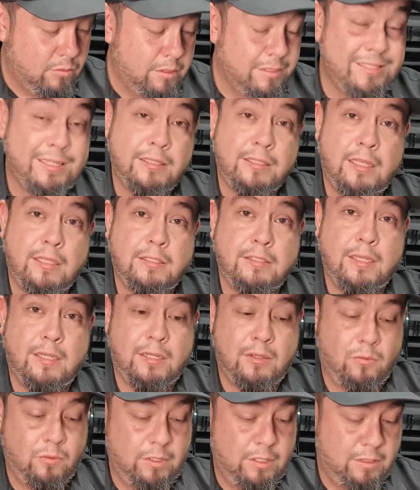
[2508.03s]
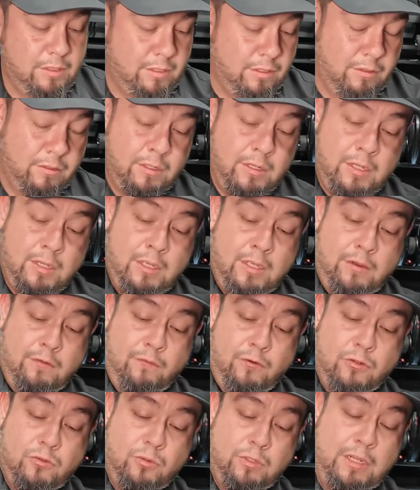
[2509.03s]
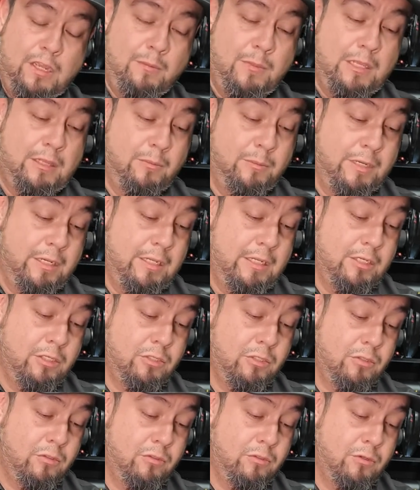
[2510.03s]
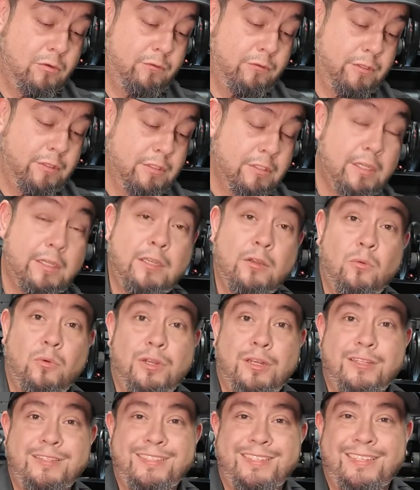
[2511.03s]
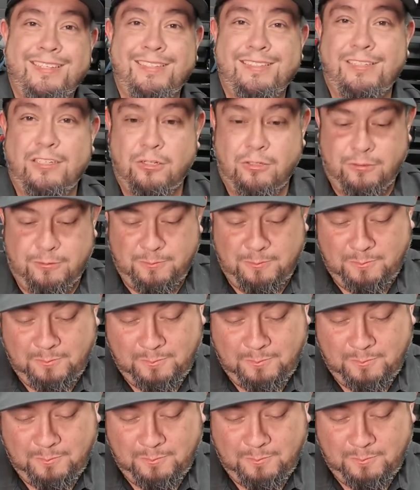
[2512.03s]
Let's get that second one in there. First one gave me a little bit of issues. Hopefully the second one is easier.